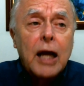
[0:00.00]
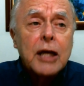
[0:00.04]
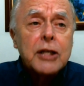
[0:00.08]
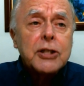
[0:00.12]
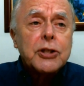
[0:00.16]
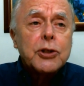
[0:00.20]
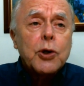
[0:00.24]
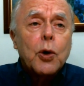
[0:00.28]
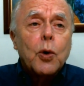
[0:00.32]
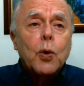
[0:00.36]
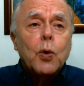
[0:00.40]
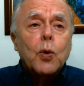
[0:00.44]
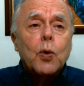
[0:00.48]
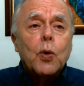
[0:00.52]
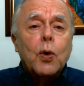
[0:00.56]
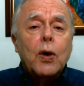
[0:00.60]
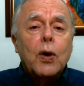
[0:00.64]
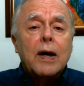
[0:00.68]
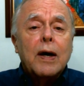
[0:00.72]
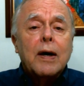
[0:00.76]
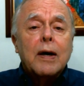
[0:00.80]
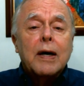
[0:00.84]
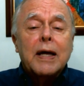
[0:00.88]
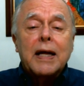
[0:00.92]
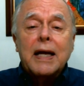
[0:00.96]

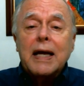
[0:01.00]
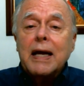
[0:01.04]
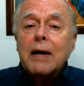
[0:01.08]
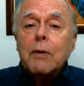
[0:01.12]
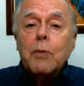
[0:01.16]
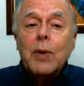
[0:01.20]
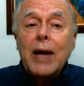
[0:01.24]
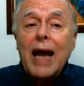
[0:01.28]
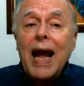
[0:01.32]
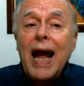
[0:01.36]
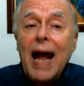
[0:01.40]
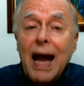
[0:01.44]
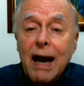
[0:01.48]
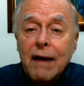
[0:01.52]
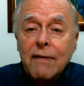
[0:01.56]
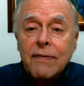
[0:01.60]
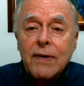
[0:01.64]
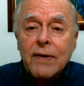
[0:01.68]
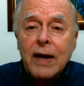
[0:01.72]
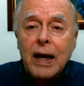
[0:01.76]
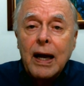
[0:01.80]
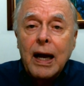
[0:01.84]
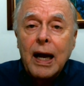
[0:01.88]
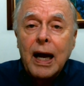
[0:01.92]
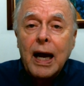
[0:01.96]
So we
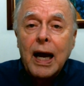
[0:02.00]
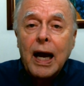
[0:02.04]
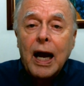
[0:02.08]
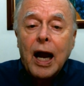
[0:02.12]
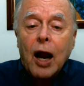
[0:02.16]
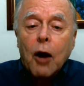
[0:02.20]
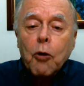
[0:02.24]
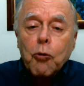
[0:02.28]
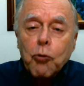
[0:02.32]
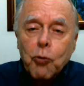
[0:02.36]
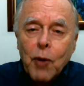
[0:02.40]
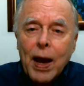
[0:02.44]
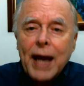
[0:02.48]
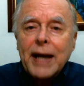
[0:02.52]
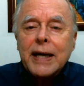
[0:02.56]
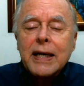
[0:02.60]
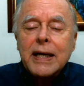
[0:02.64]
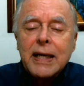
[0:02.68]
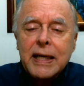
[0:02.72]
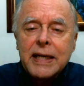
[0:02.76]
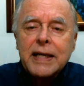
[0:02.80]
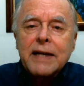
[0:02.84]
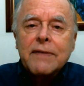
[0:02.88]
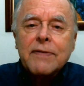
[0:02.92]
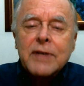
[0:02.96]
have a
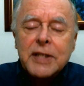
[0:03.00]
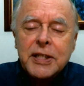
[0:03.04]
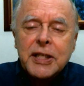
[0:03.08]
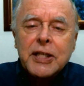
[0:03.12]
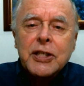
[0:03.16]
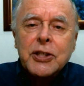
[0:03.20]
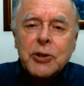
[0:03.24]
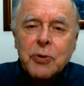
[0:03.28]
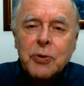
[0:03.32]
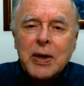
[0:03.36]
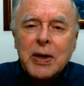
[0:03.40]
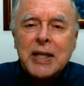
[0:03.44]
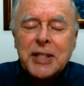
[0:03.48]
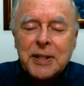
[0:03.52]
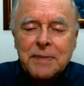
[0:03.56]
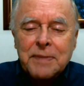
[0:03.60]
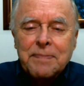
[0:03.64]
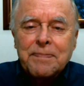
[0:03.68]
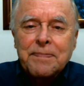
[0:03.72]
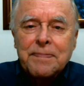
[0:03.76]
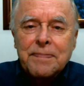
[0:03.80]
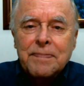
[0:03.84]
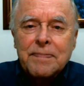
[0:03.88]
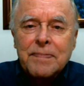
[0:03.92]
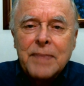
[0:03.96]
radically different
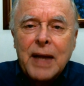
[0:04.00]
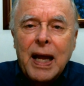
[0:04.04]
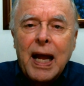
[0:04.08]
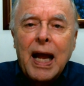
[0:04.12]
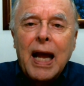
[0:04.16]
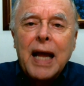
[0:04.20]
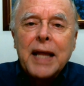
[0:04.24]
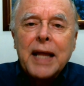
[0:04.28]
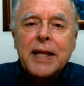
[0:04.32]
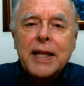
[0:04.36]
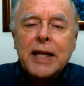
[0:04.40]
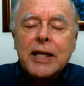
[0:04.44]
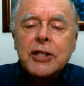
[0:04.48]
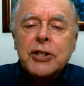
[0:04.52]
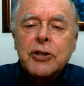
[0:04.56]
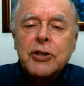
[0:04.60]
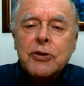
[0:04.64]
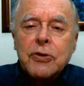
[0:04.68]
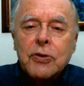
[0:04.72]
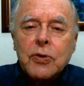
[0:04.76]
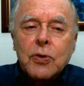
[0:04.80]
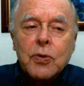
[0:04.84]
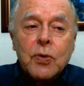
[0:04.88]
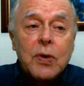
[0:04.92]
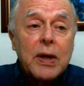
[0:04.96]
situation than is
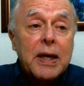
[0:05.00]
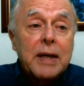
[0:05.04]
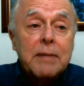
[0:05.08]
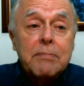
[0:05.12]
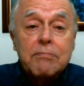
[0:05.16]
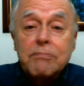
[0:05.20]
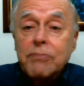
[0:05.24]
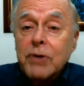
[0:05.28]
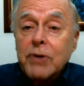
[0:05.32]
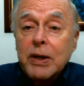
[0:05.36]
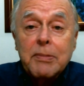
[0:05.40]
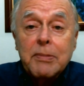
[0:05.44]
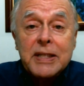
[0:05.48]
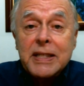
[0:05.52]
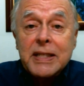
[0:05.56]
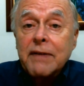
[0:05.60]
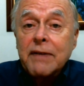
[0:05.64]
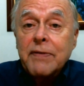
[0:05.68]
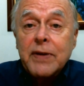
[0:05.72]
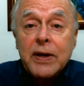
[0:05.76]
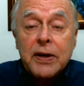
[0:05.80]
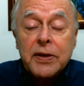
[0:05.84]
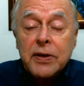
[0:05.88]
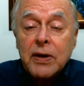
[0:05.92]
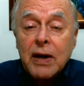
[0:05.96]
true in pretty much
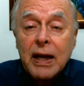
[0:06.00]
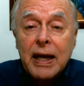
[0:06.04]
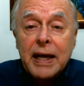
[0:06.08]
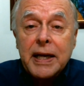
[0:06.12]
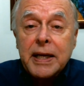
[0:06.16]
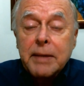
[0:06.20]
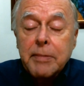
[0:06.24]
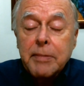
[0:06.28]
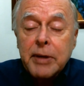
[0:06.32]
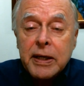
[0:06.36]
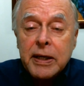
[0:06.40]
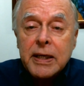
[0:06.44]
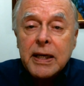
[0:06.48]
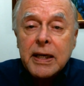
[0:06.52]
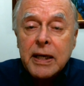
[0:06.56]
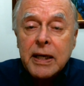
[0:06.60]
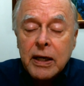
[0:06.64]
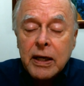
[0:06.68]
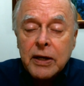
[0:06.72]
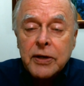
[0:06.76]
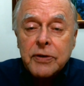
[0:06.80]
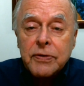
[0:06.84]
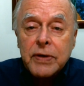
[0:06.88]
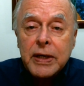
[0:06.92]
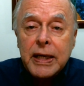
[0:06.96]
every other Latin American
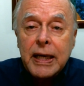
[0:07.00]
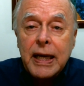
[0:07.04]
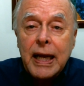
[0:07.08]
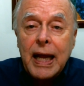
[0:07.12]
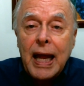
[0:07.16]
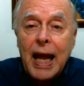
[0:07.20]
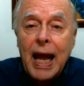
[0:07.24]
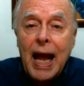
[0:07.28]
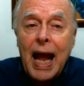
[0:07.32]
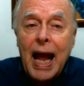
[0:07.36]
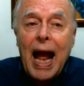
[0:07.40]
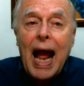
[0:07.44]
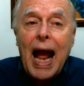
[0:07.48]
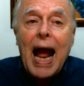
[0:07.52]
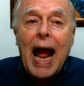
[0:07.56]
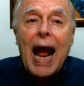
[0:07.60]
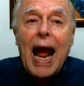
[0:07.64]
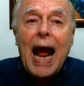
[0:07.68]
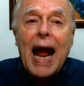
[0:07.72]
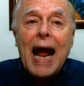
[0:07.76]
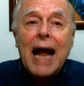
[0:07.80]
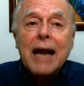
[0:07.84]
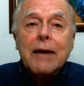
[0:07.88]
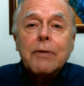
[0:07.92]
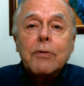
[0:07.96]
country.
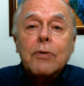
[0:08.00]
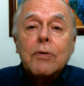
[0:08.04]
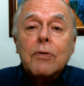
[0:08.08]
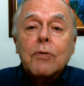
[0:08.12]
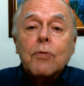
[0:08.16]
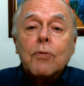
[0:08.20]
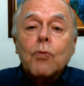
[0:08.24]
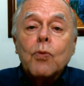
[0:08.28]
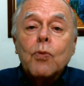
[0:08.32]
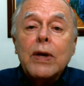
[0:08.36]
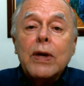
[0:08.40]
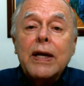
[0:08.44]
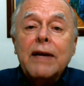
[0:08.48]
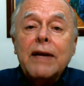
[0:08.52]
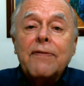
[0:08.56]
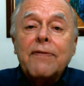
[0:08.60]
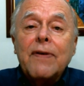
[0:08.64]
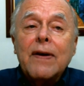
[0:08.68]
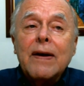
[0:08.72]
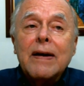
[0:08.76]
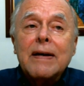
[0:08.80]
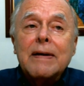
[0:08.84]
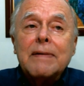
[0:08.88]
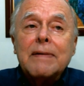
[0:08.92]
And we've